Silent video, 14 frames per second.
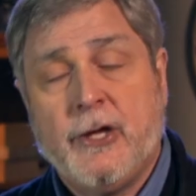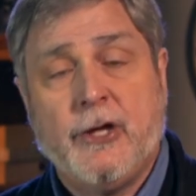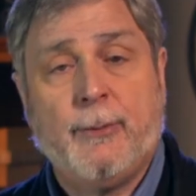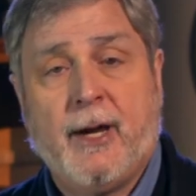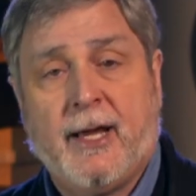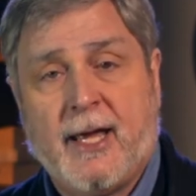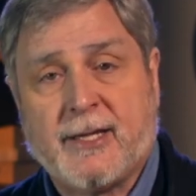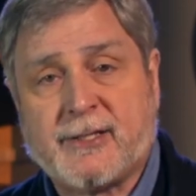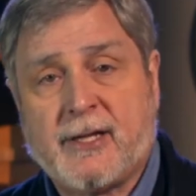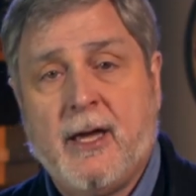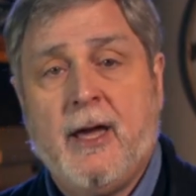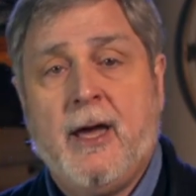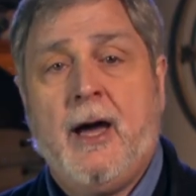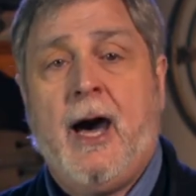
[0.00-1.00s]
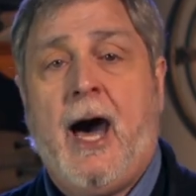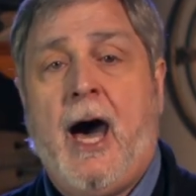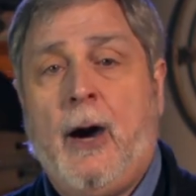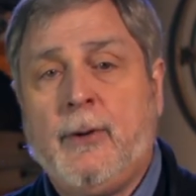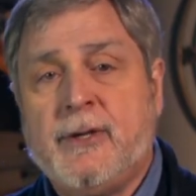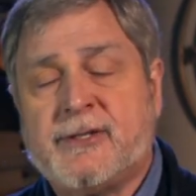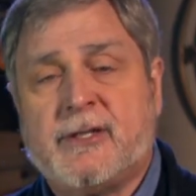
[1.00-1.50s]
You might ask,
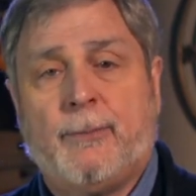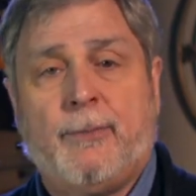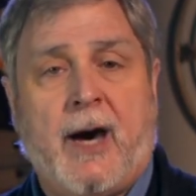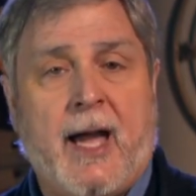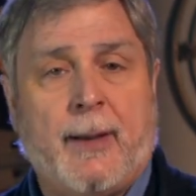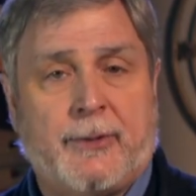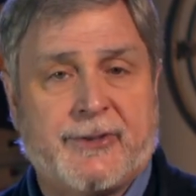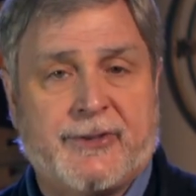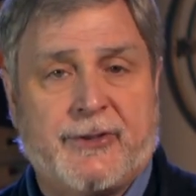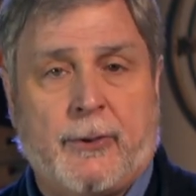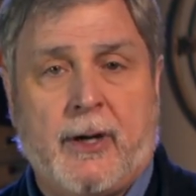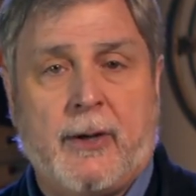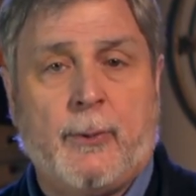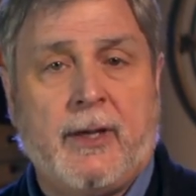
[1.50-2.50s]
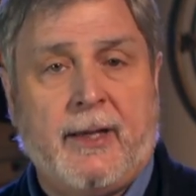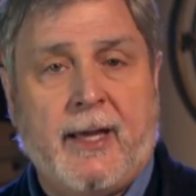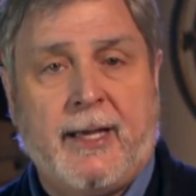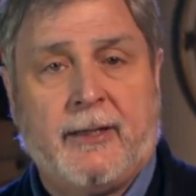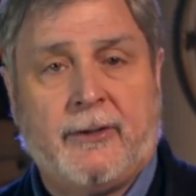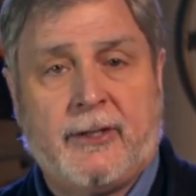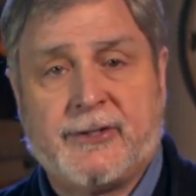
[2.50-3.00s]
how is the Bible story
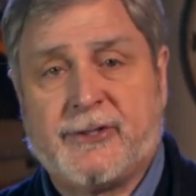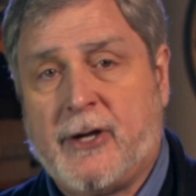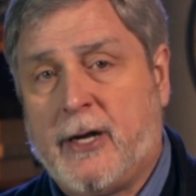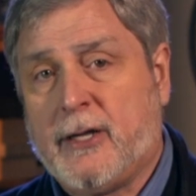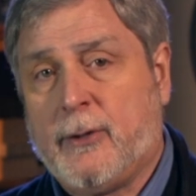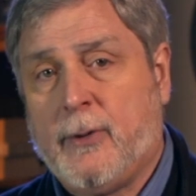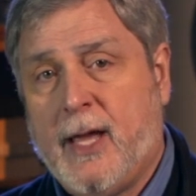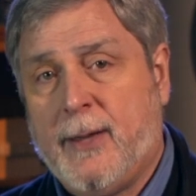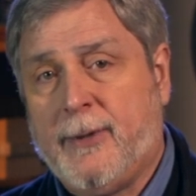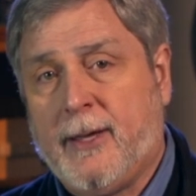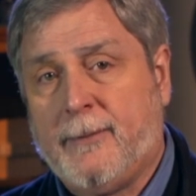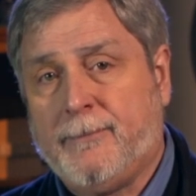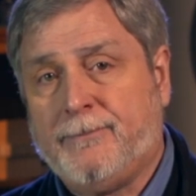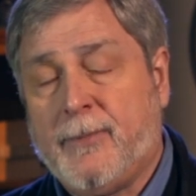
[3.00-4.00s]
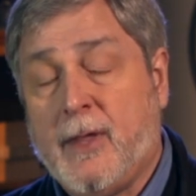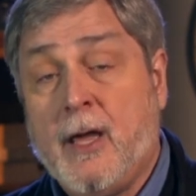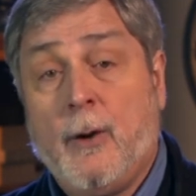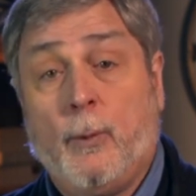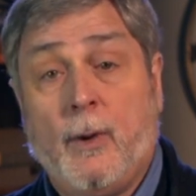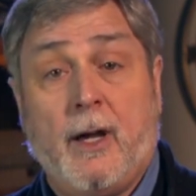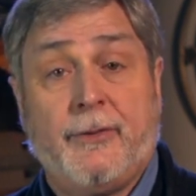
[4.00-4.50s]
related to Saudi Arabia?
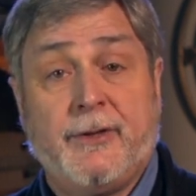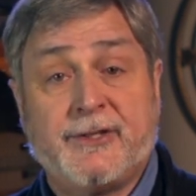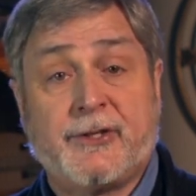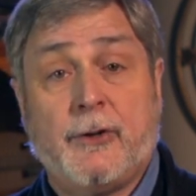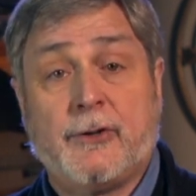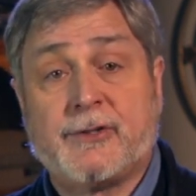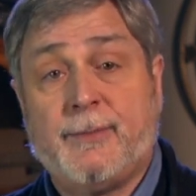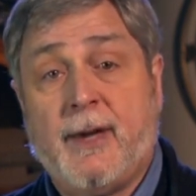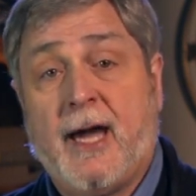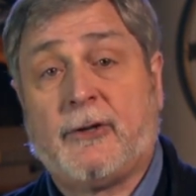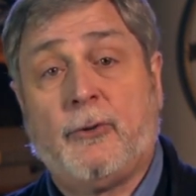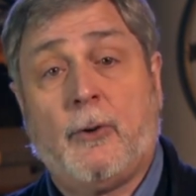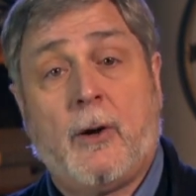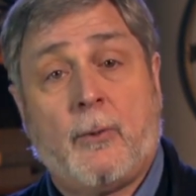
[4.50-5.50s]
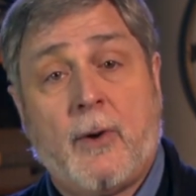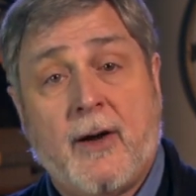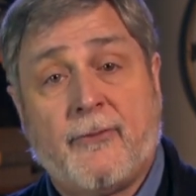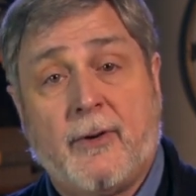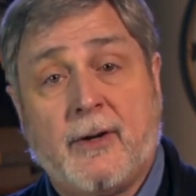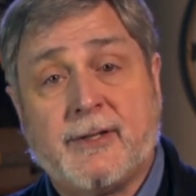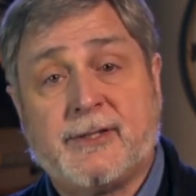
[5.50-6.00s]
Well, this goes back to our
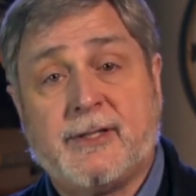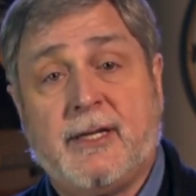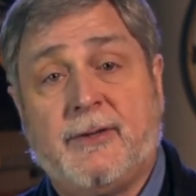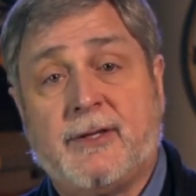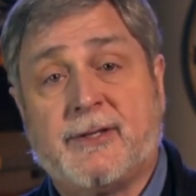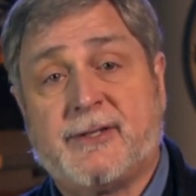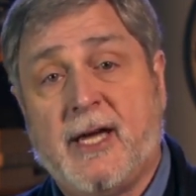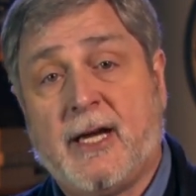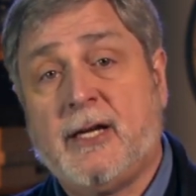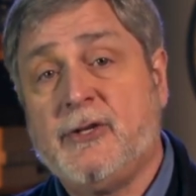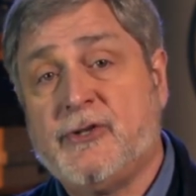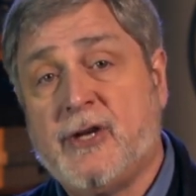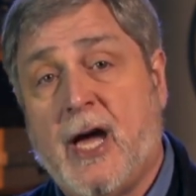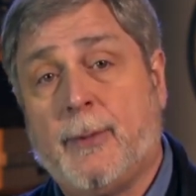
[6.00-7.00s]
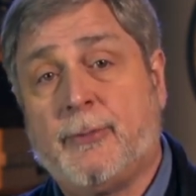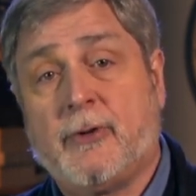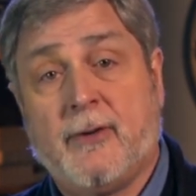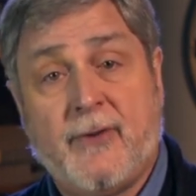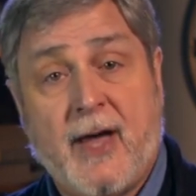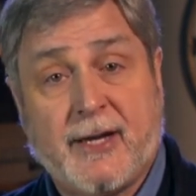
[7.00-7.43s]
reference in the second chapter of